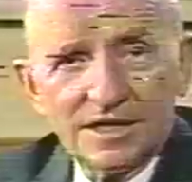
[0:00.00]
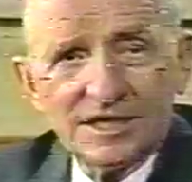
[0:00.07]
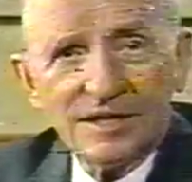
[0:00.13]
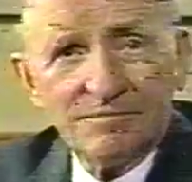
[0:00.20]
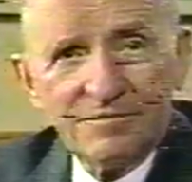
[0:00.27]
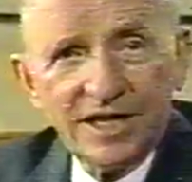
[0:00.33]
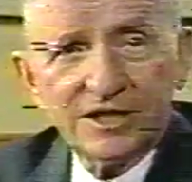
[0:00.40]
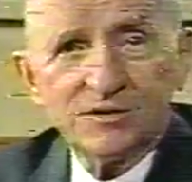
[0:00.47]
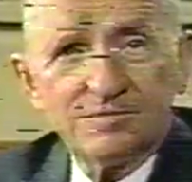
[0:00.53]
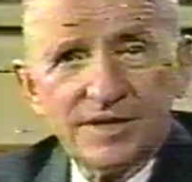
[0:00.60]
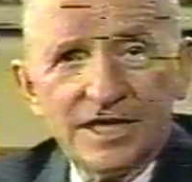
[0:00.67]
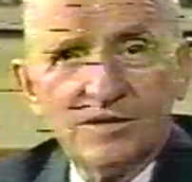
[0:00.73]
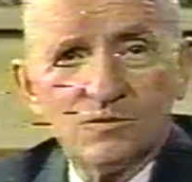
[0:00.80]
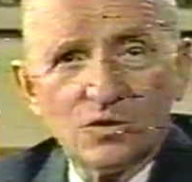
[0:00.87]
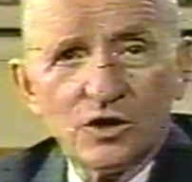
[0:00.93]
The best
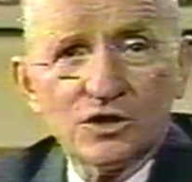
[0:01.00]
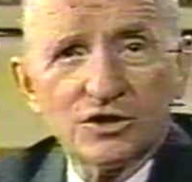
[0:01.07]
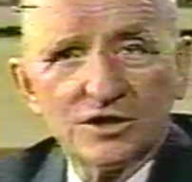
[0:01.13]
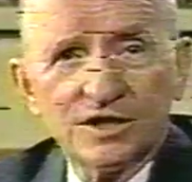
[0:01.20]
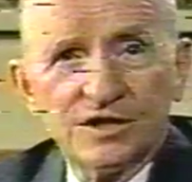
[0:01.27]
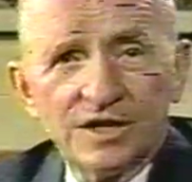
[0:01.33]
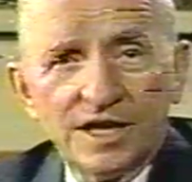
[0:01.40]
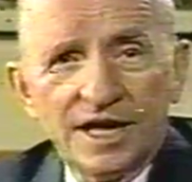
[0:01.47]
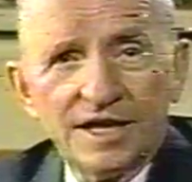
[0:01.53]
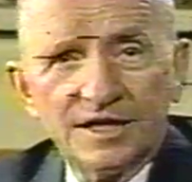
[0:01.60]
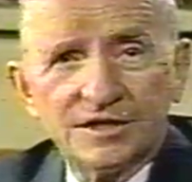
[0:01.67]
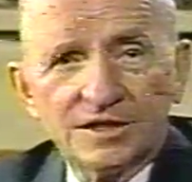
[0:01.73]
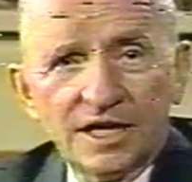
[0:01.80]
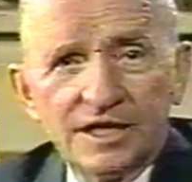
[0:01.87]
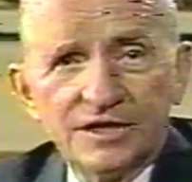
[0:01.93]
paid workers in the United
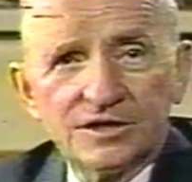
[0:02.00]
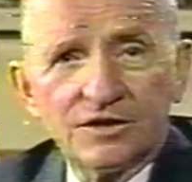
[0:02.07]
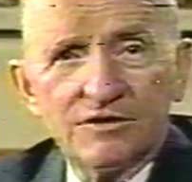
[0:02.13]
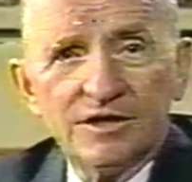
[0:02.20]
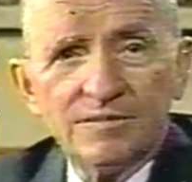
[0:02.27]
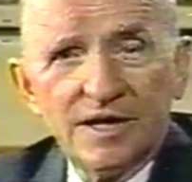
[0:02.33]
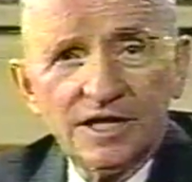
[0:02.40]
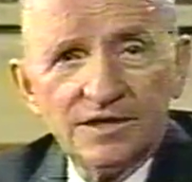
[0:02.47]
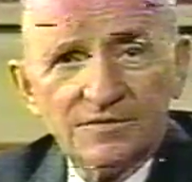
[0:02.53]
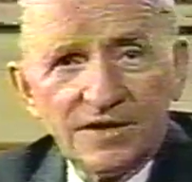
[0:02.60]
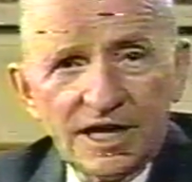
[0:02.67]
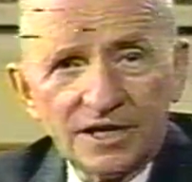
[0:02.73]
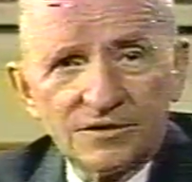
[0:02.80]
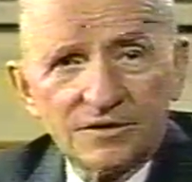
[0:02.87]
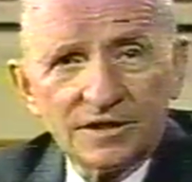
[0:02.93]
States are in
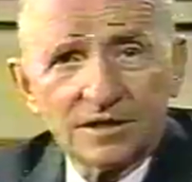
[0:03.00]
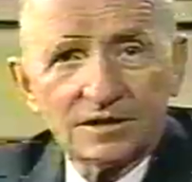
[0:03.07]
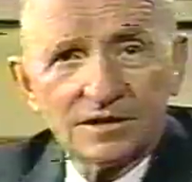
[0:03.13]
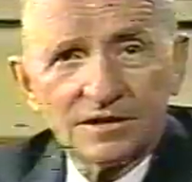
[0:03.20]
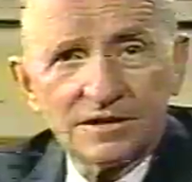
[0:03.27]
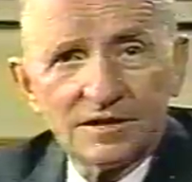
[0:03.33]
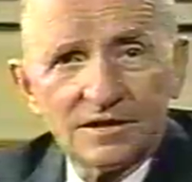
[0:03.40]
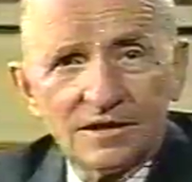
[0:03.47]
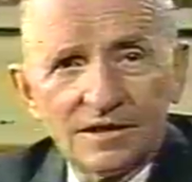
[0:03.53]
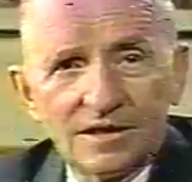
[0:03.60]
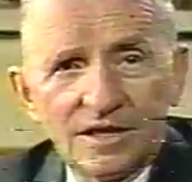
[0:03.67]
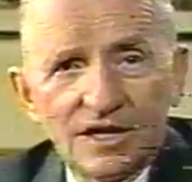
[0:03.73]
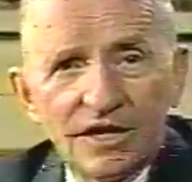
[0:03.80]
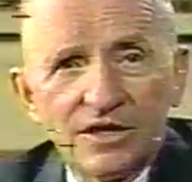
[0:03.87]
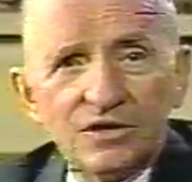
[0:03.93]
manufacturing.
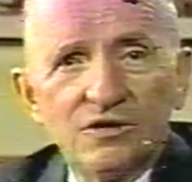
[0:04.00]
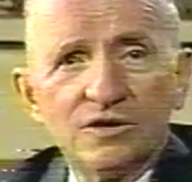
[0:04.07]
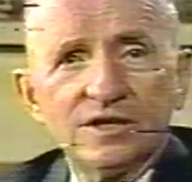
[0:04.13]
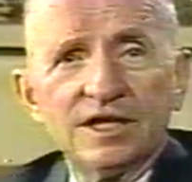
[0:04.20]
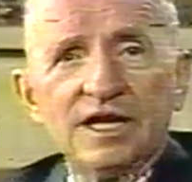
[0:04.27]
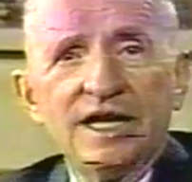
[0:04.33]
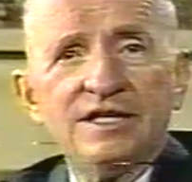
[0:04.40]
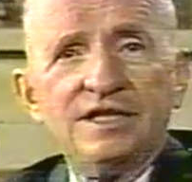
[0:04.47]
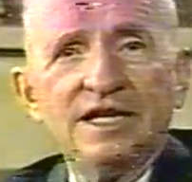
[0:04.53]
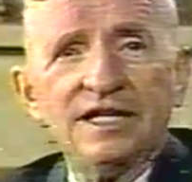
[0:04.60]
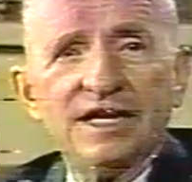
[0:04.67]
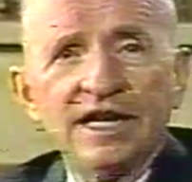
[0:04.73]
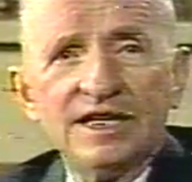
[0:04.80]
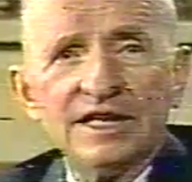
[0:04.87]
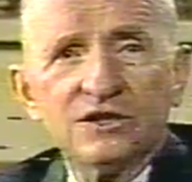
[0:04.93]
During the
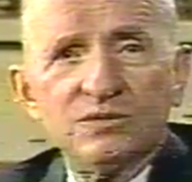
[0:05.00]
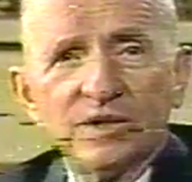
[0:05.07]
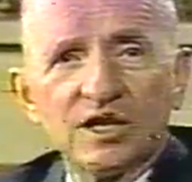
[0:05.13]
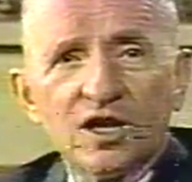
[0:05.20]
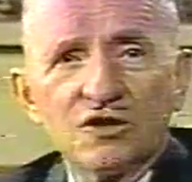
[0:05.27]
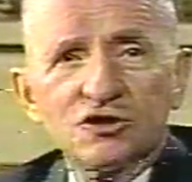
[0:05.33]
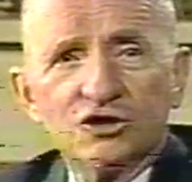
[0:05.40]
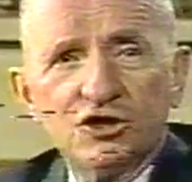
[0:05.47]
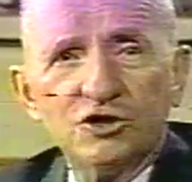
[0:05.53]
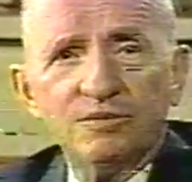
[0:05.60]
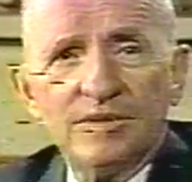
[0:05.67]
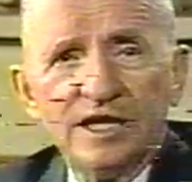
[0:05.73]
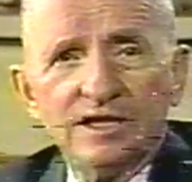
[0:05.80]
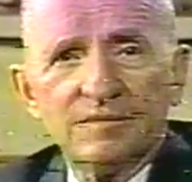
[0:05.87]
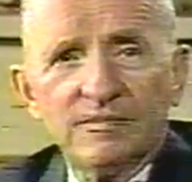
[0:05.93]
1980s, we lost 2
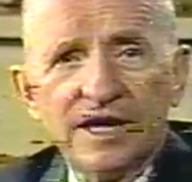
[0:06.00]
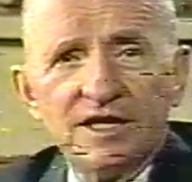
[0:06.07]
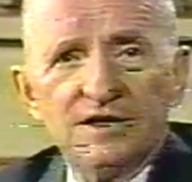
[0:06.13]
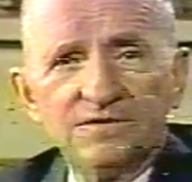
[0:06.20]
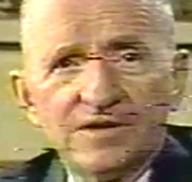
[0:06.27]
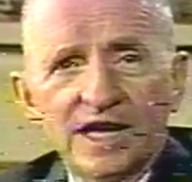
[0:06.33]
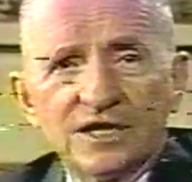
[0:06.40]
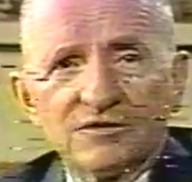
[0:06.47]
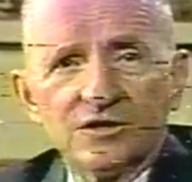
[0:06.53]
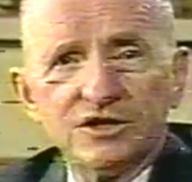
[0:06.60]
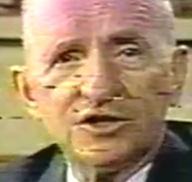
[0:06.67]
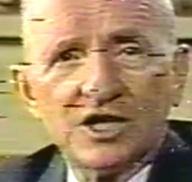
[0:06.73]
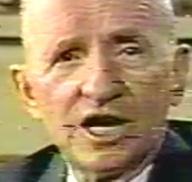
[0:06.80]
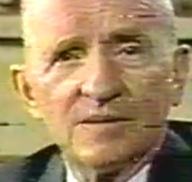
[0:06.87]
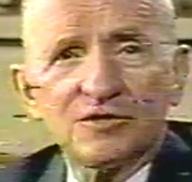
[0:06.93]
million manufacturing
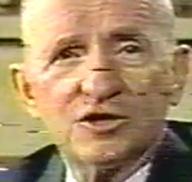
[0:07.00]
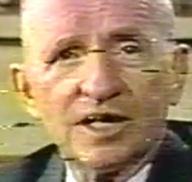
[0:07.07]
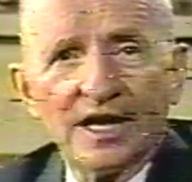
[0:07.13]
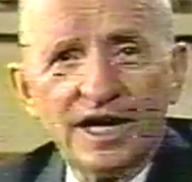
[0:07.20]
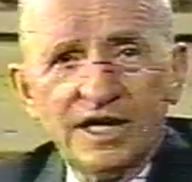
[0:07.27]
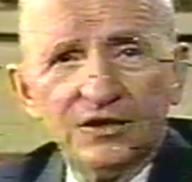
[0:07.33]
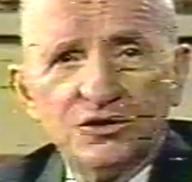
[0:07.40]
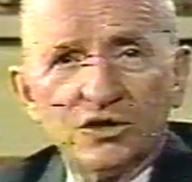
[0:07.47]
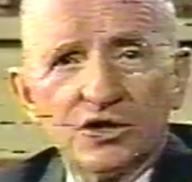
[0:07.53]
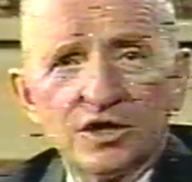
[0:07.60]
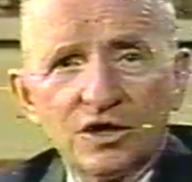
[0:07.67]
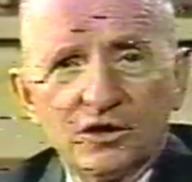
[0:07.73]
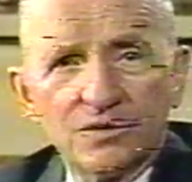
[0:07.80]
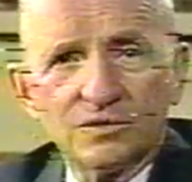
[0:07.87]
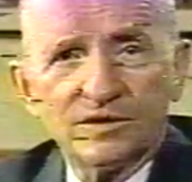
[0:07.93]
jobs to Asia
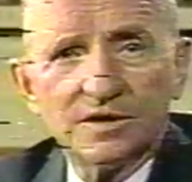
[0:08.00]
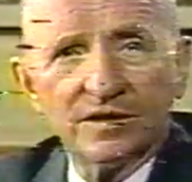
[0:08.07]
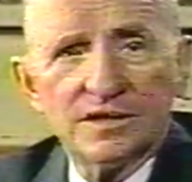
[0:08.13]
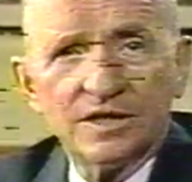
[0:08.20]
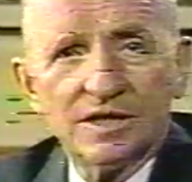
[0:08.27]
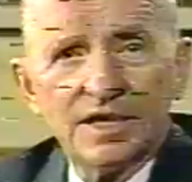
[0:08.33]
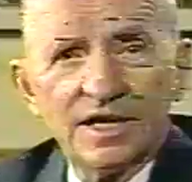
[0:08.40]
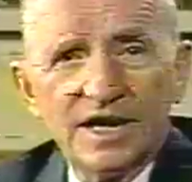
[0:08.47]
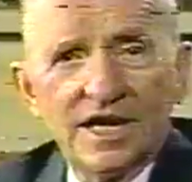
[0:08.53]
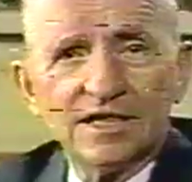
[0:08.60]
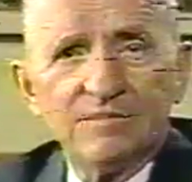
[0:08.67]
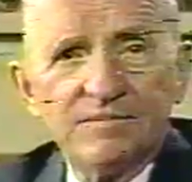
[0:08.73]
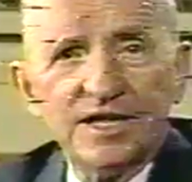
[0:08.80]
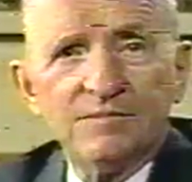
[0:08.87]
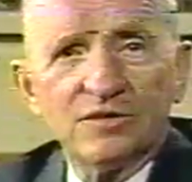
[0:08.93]
alone, and the
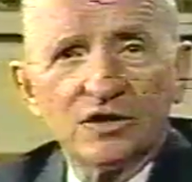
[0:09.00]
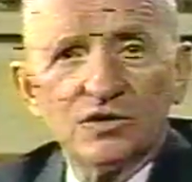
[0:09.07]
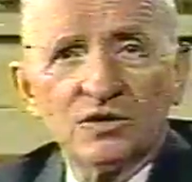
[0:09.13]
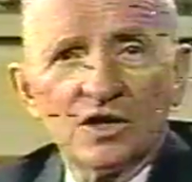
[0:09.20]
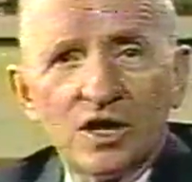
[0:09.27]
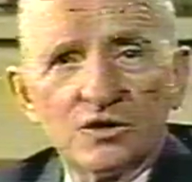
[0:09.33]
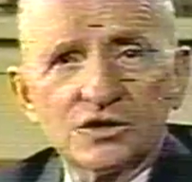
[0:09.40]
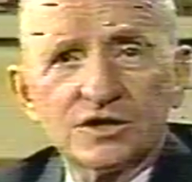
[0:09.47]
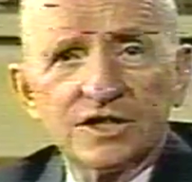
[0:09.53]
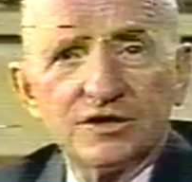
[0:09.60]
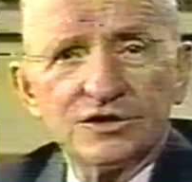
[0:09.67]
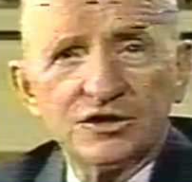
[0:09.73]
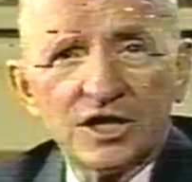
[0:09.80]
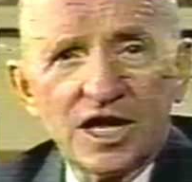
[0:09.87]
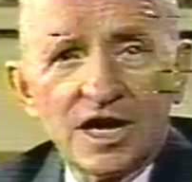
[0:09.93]
people who lost their
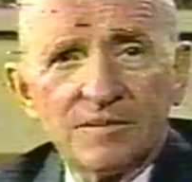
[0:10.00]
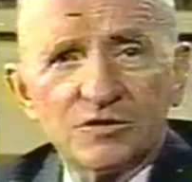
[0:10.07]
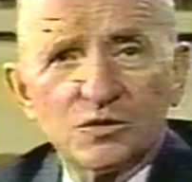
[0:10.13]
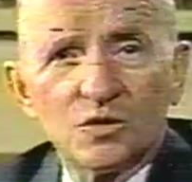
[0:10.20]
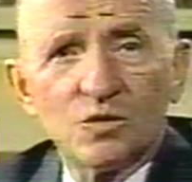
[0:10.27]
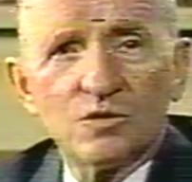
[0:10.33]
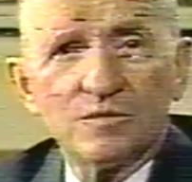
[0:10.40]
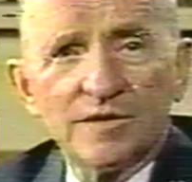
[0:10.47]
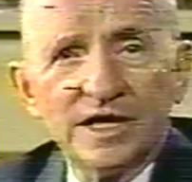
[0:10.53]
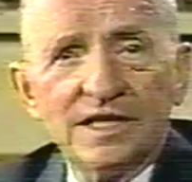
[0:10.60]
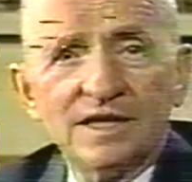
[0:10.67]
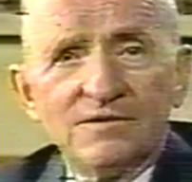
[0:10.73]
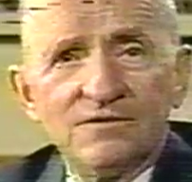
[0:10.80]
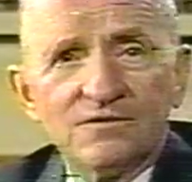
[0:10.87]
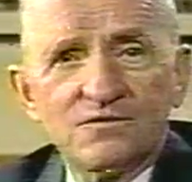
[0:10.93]
jobs were
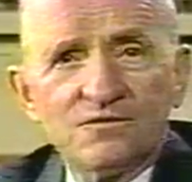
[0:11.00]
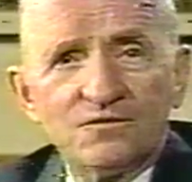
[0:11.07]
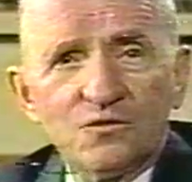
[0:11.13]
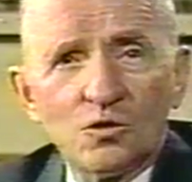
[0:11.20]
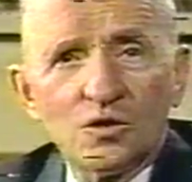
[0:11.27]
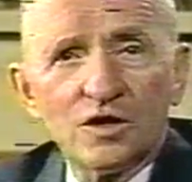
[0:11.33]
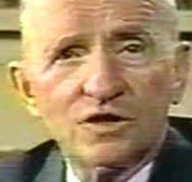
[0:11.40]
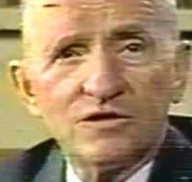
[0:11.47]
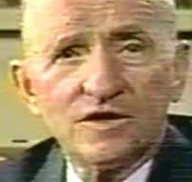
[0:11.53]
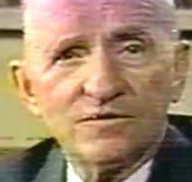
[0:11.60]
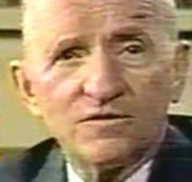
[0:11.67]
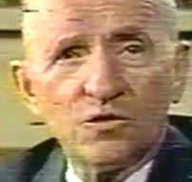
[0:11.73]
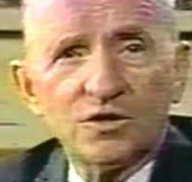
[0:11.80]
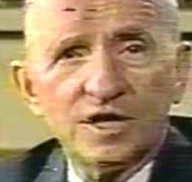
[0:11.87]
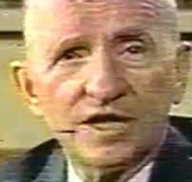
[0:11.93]
making
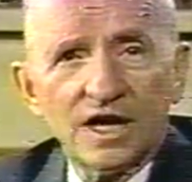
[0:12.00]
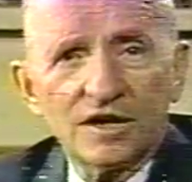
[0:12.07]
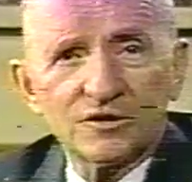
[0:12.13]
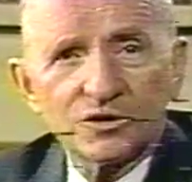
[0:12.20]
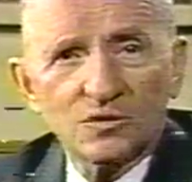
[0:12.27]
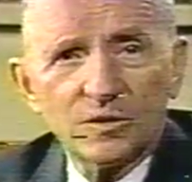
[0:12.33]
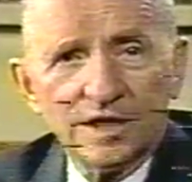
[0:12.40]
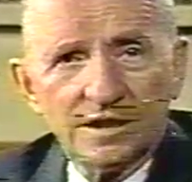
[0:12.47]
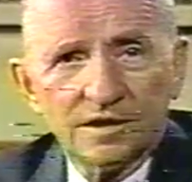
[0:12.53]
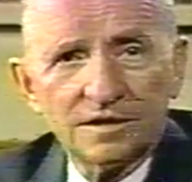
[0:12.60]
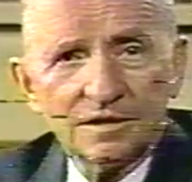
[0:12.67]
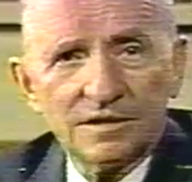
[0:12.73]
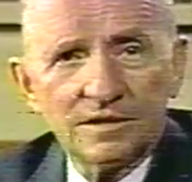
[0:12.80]
$440 a week.